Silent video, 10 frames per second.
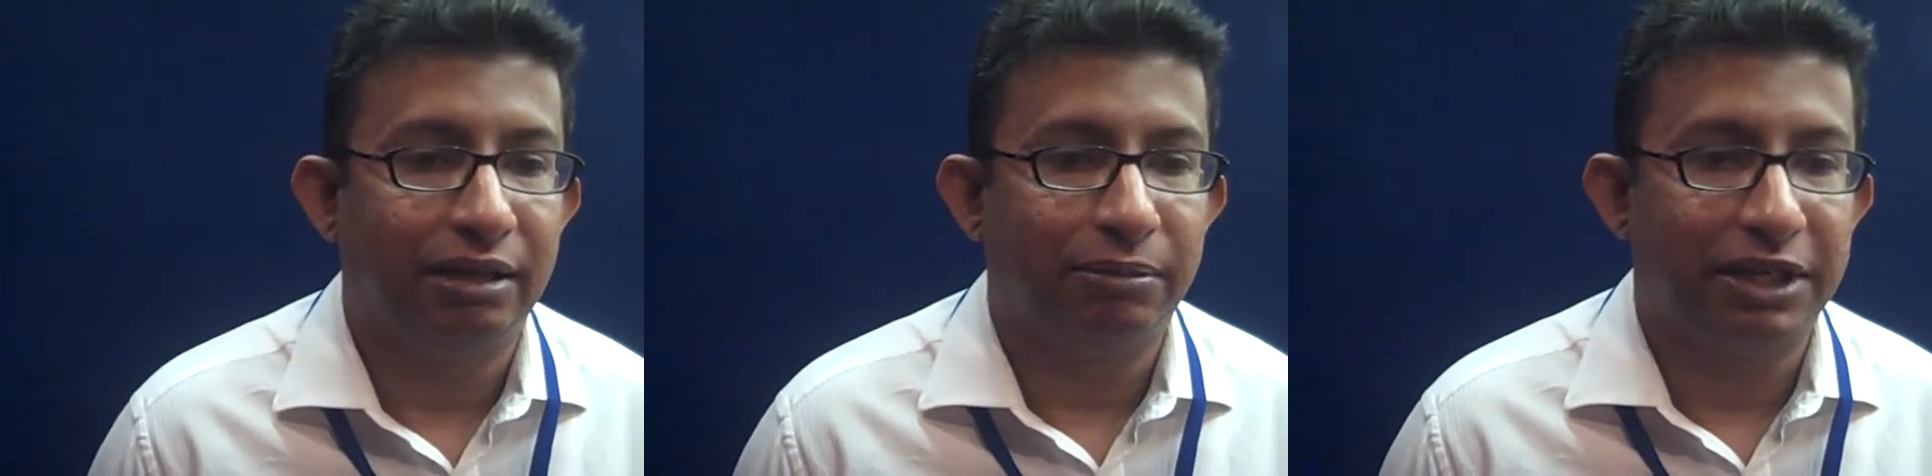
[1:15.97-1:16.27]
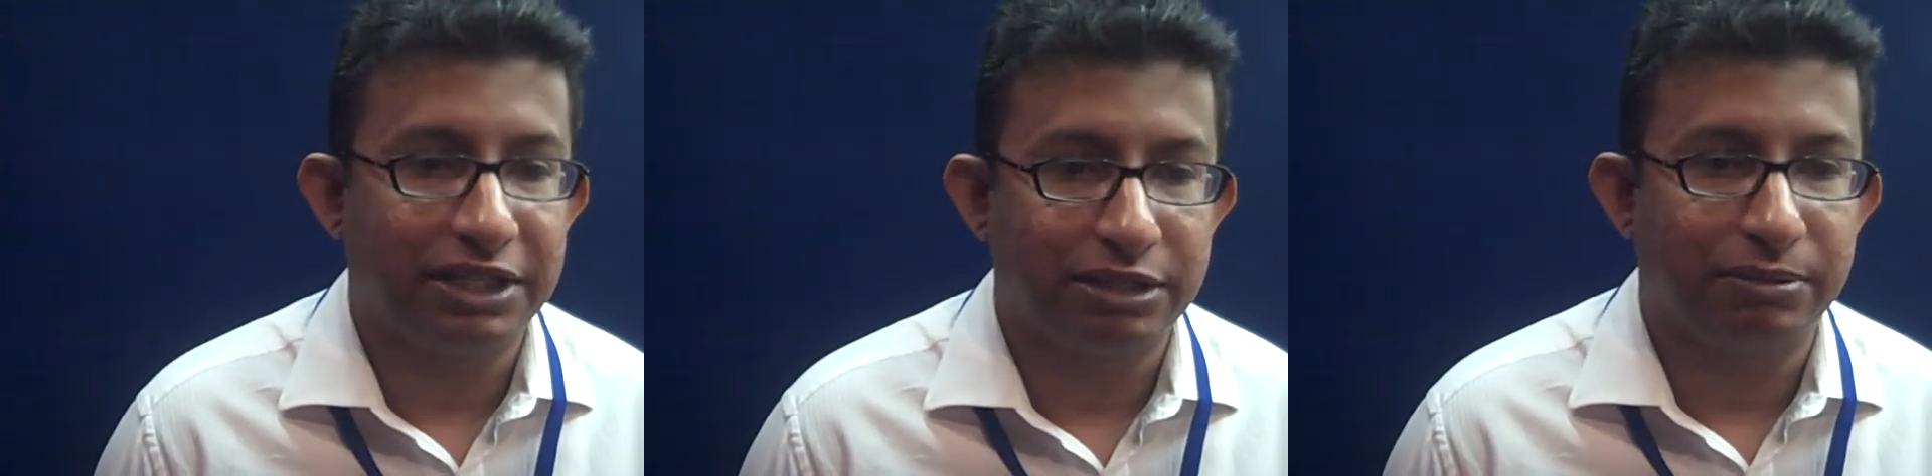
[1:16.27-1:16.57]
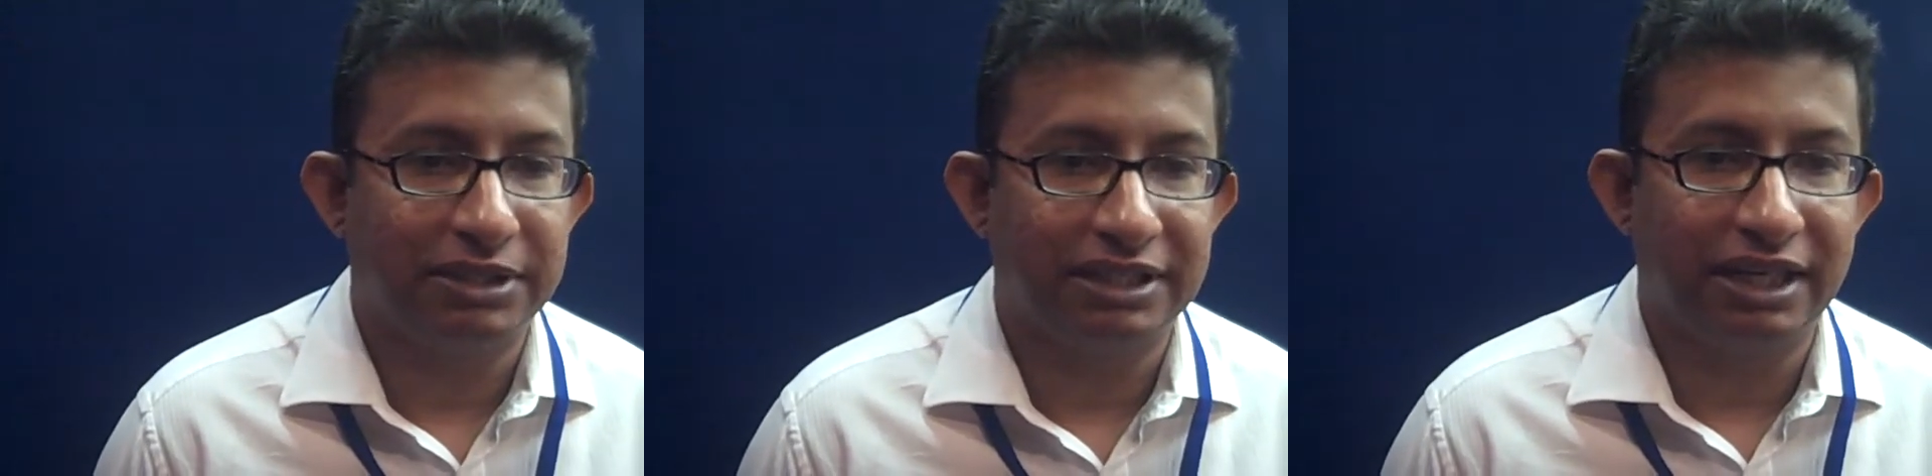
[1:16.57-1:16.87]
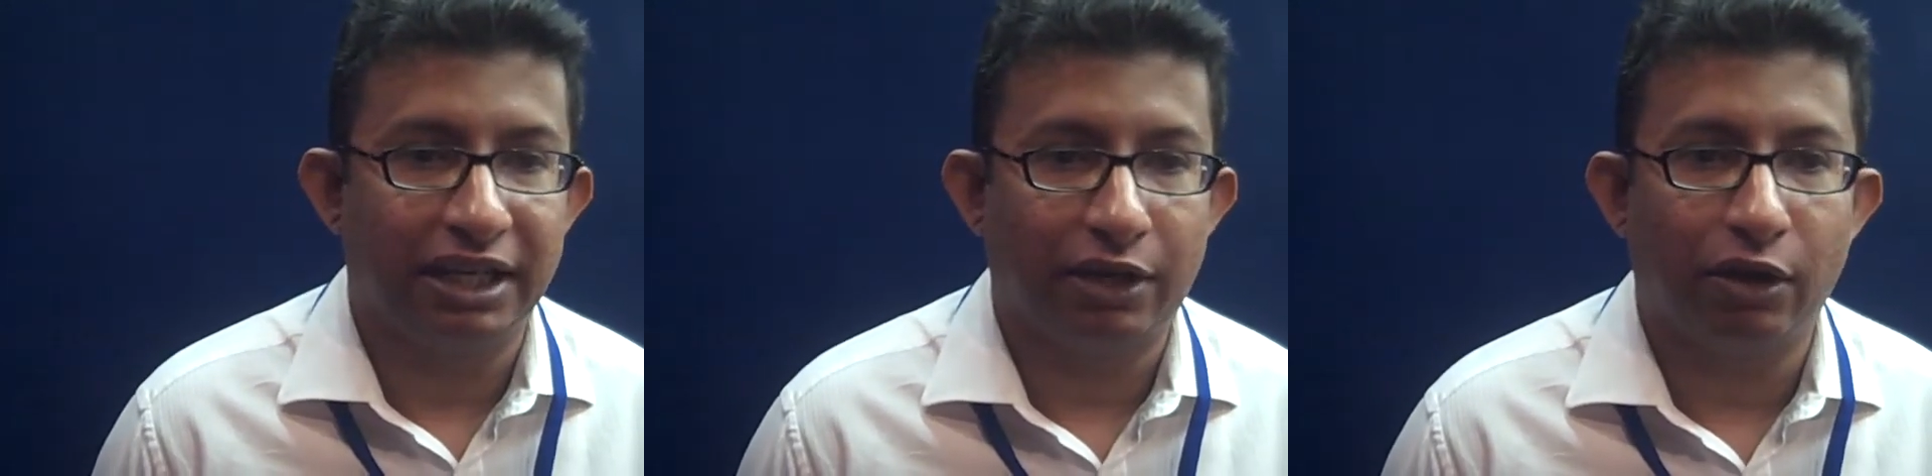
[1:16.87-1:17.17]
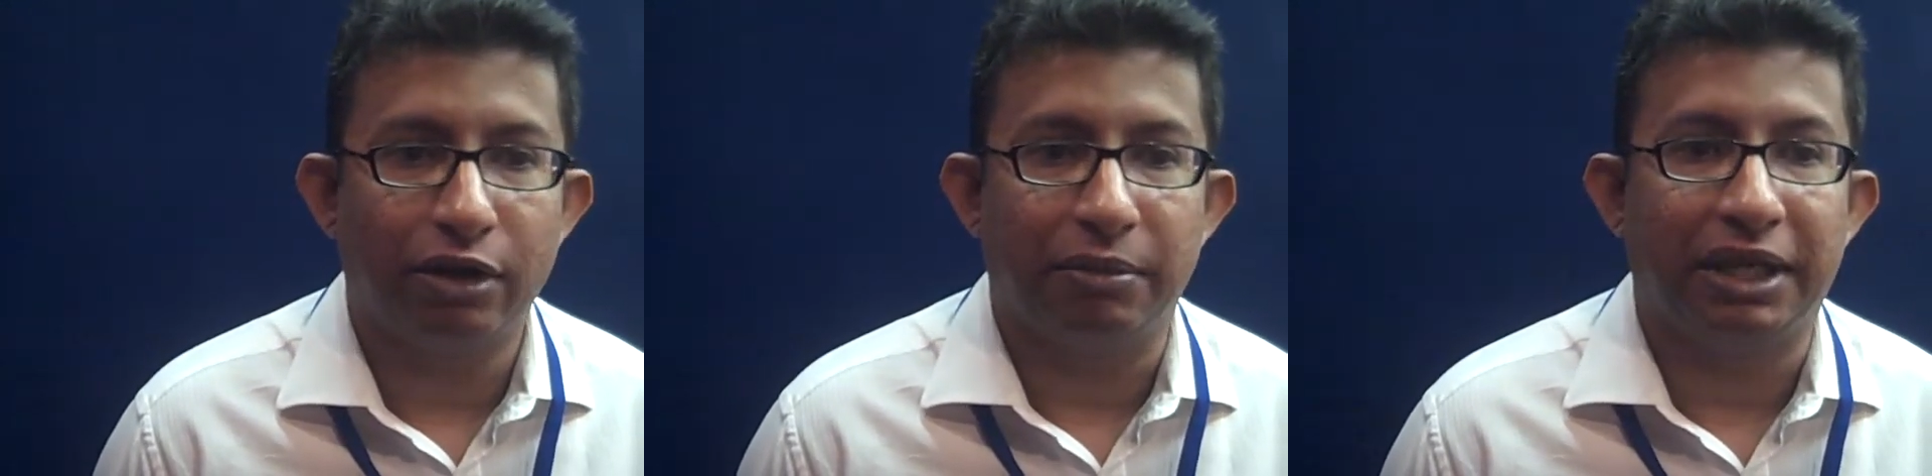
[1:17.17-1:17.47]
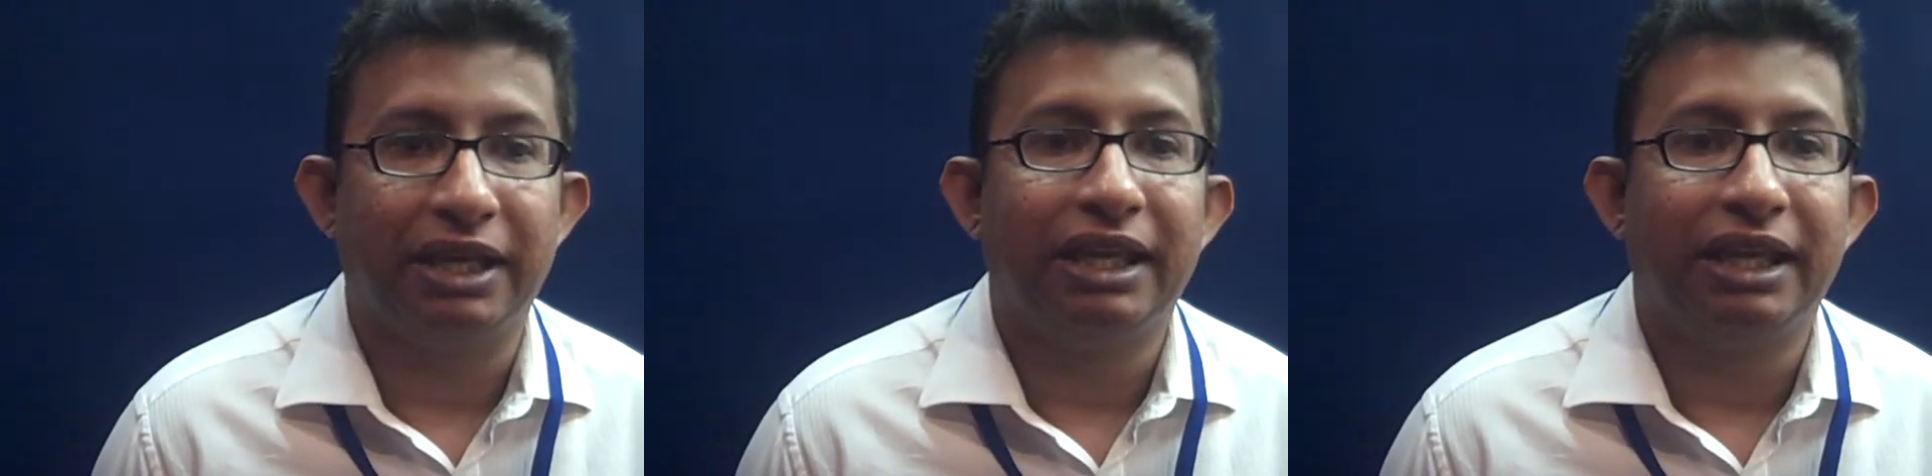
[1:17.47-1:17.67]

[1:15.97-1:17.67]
participants in our economy.